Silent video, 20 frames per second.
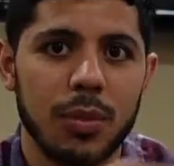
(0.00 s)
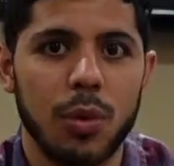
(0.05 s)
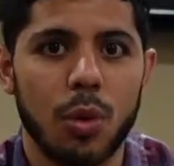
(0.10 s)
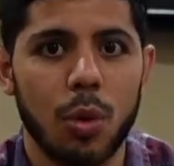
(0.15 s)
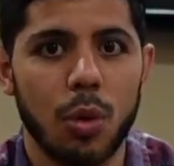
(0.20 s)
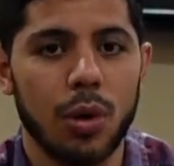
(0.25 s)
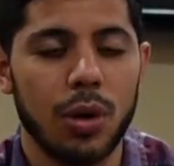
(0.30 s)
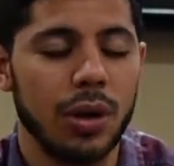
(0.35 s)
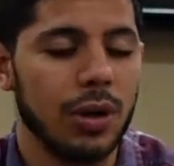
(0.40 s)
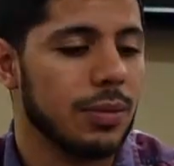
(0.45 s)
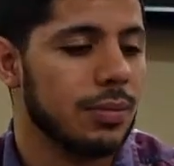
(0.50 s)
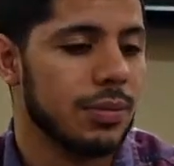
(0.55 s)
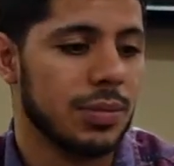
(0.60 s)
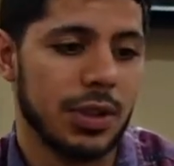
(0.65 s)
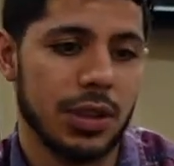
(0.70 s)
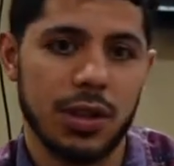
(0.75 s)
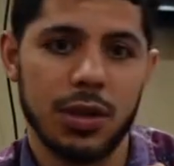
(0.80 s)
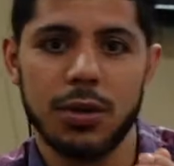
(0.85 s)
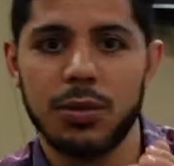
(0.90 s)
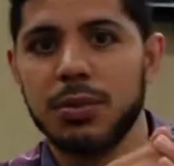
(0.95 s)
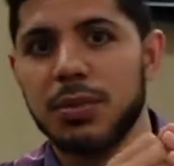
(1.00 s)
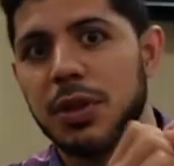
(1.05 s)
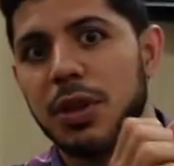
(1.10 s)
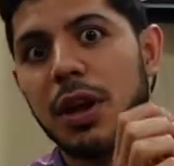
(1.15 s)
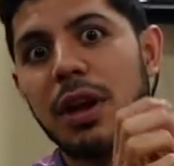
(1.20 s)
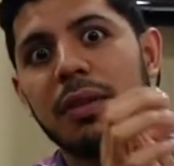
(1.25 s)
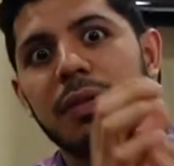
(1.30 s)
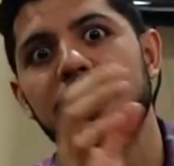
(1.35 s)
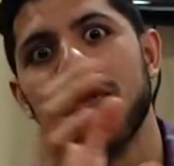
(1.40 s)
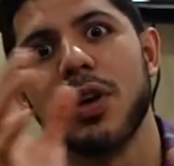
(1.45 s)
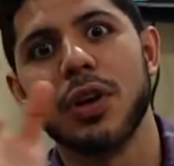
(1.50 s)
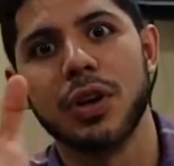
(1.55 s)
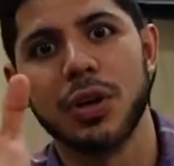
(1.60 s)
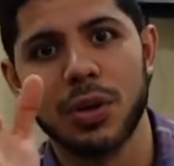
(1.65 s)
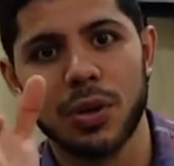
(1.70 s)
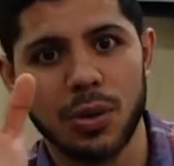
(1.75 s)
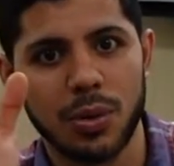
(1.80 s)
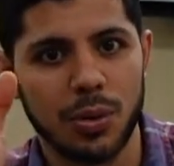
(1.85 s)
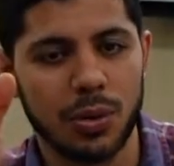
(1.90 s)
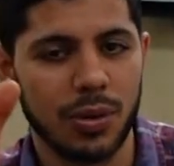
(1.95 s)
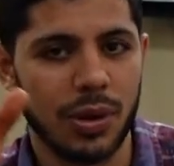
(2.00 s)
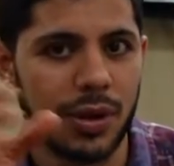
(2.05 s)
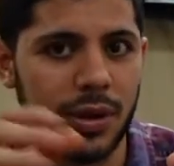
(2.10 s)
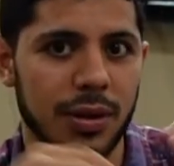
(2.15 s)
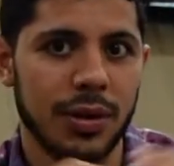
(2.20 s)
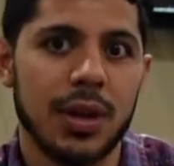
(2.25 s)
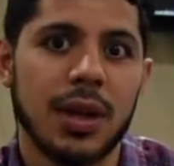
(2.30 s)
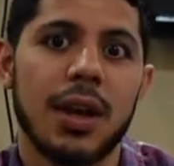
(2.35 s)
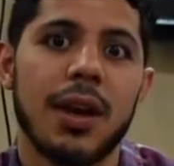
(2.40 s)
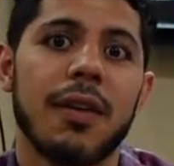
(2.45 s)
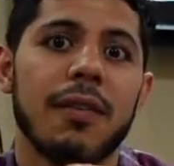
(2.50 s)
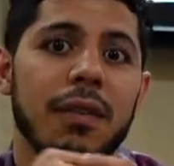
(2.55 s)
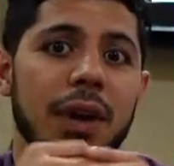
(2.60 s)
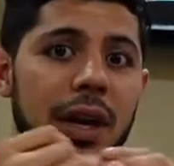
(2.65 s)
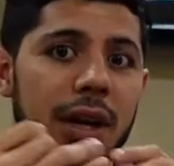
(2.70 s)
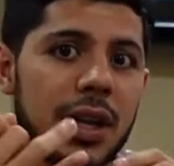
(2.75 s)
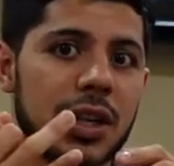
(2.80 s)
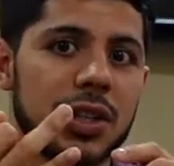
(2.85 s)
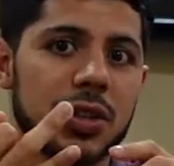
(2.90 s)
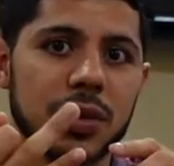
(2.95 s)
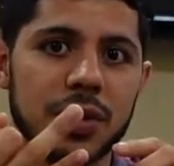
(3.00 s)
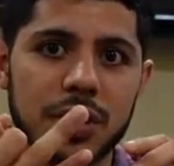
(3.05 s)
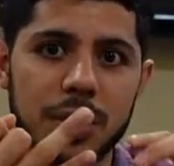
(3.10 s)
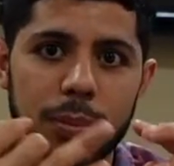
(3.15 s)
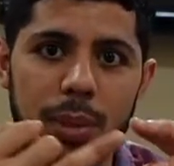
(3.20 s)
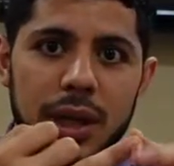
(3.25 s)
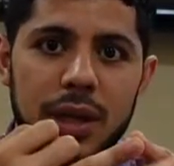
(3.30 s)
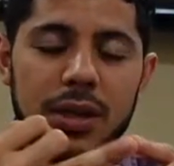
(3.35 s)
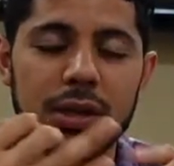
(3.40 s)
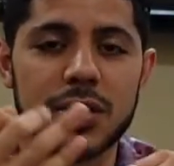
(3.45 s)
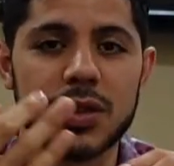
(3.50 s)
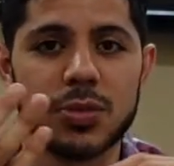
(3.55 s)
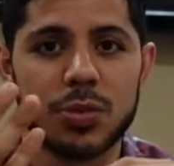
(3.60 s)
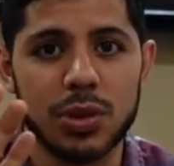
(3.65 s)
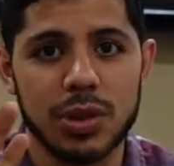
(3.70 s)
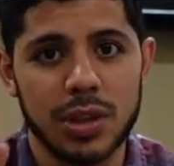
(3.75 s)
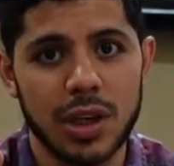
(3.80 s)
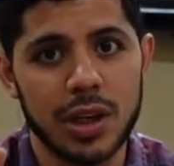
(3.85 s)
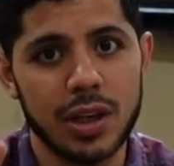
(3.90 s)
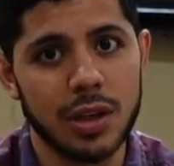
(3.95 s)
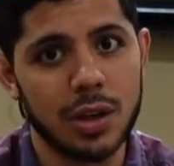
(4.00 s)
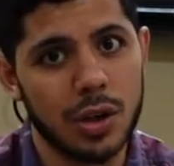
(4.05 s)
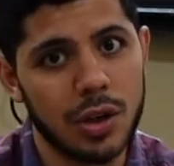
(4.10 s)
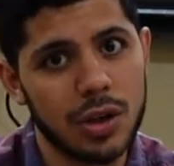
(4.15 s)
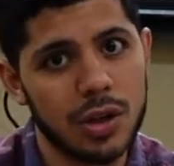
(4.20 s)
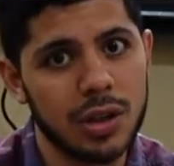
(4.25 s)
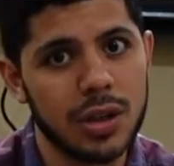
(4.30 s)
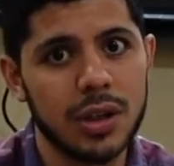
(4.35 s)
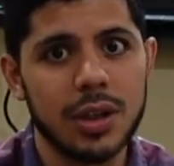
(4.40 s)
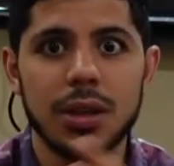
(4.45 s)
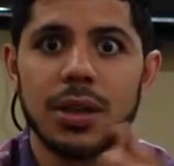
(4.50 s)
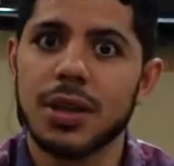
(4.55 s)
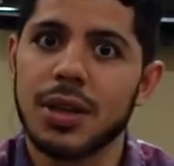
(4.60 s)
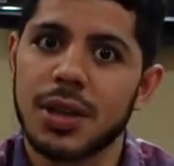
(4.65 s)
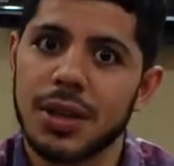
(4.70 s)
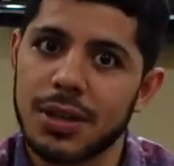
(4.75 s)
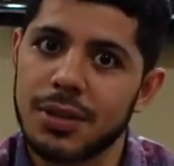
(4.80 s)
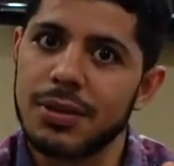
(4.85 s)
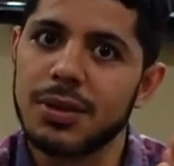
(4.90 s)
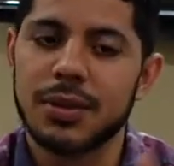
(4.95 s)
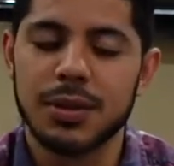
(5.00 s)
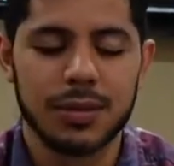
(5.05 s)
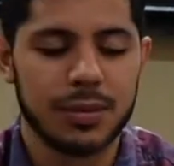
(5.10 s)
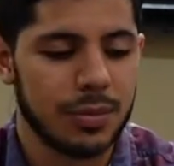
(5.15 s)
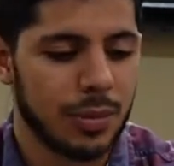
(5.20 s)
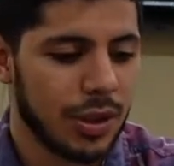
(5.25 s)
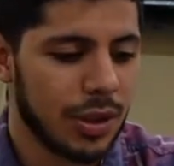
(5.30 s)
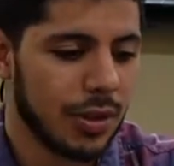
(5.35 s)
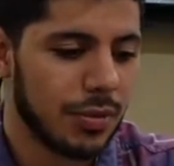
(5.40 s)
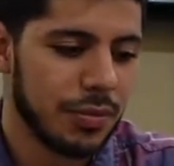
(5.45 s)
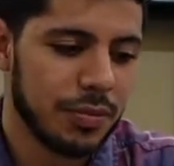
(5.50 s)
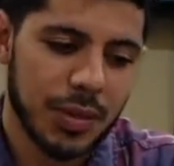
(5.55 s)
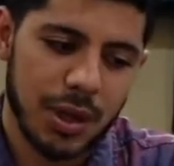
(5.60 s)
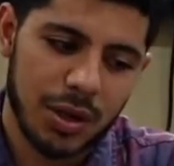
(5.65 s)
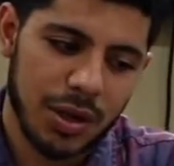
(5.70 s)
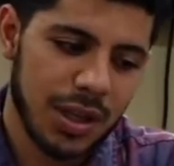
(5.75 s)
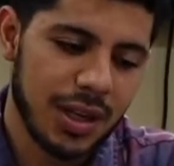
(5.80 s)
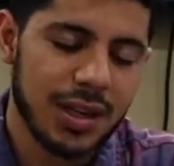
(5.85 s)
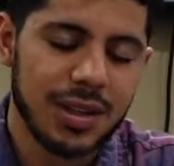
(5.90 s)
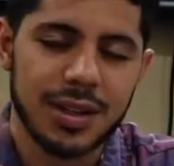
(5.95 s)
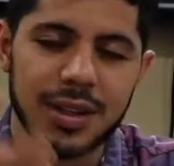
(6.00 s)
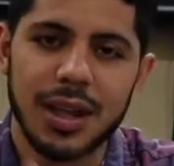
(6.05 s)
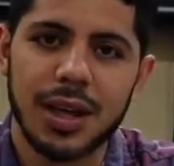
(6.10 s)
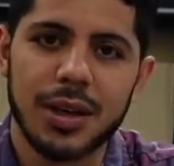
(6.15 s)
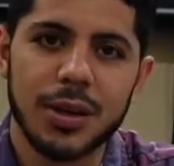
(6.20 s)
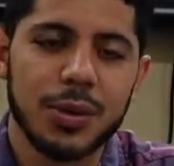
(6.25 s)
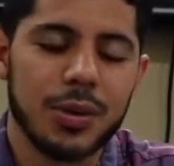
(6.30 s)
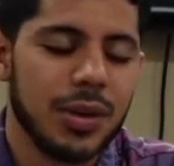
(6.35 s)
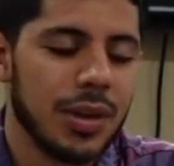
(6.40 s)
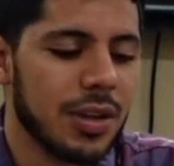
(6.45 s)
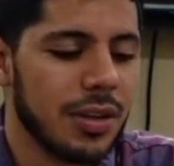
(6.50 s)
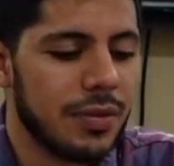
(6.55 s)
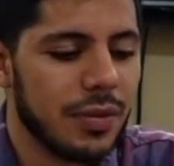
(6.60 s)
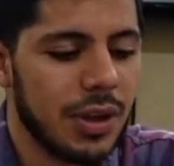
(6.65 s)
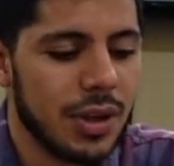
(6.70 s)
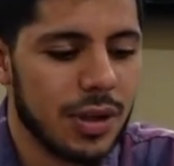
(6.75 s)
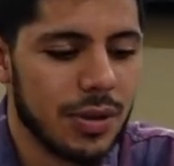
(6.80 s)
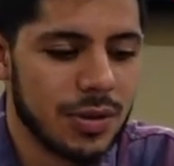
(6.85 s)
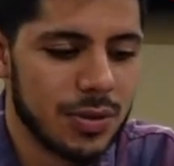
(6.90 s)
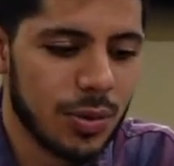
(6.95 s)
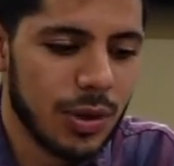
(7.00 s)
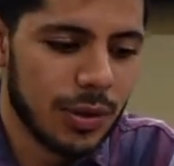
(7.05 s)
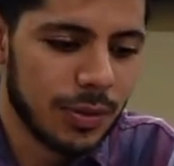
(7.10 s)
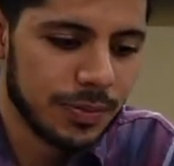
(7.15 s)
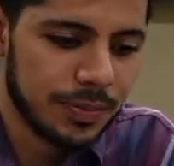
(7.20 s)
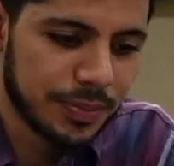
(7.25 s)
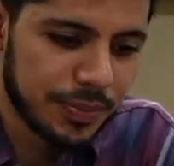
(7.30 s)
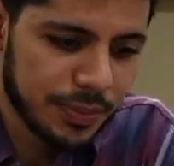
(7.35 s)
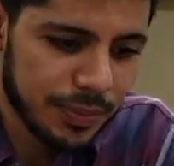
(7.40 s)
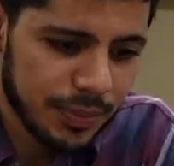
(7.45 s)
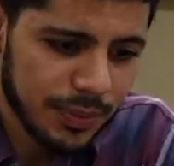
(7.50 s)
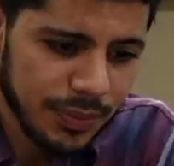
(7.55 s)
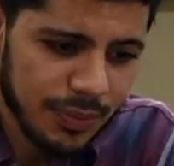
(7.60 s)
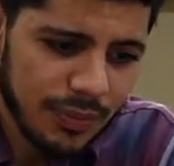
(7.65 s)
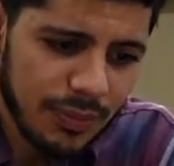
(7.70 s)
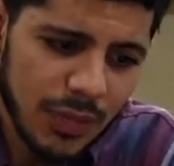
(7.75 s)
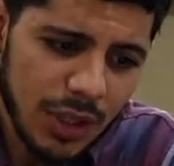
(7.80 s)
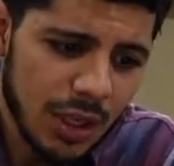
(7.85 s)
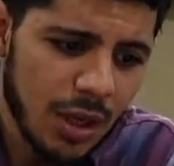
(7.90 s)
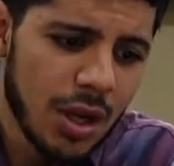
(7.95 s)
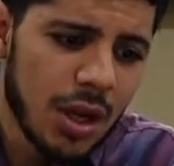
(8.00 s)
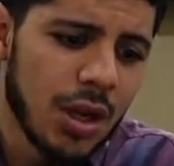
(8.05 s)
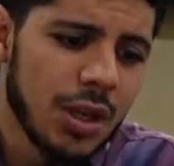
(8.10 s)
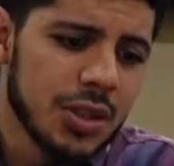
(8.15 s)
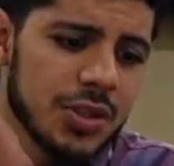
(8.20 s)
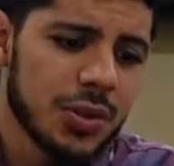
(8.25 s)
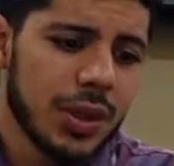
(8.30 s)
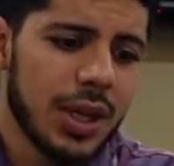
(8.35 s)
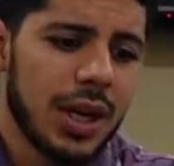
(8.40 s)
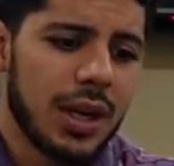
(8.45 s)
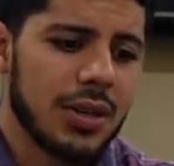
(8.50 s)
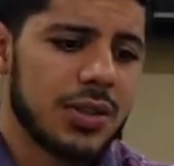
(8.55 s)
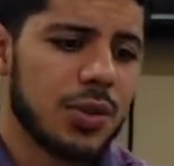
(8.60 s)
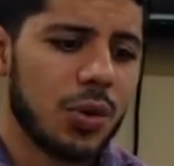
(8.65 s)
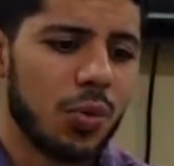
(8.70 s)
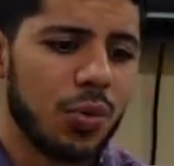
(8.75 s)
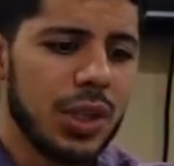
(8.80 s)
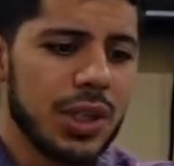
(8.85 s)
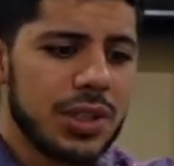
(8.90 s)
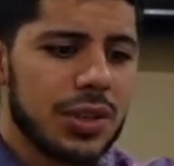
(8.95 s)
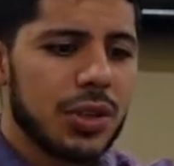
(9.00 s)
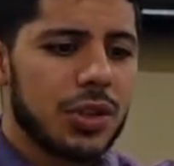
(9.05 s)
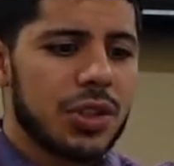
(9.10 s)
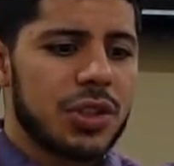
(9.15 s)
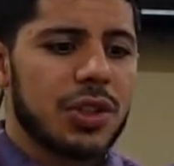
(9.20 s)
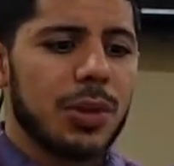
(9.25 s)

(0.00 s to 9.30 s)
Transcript: or that FIRE goal, the financial independence, retire early one. I'll get into that in another video as well. So yeah, so research